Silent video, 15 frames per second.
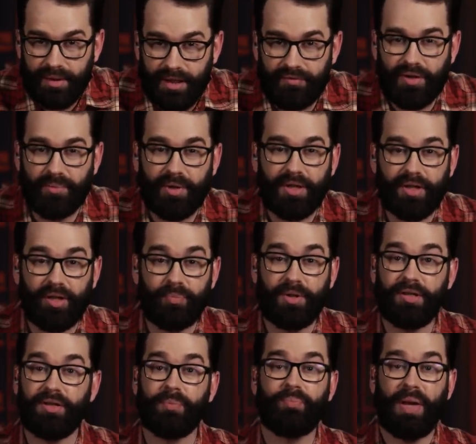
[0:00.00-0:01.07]
Give them a little
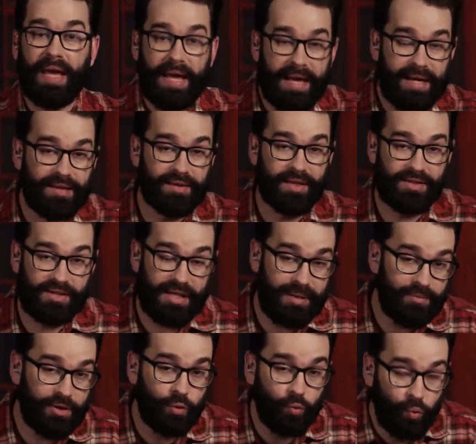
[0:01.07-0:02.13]
bit of the pain they
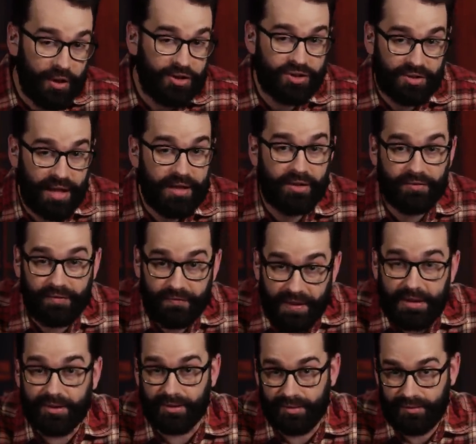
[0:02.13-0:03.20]
seem to wish they could
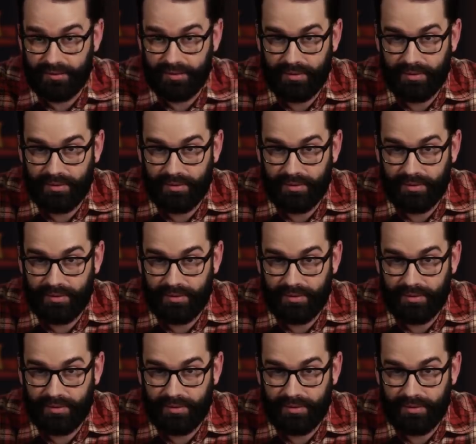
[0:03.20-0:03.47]
feel.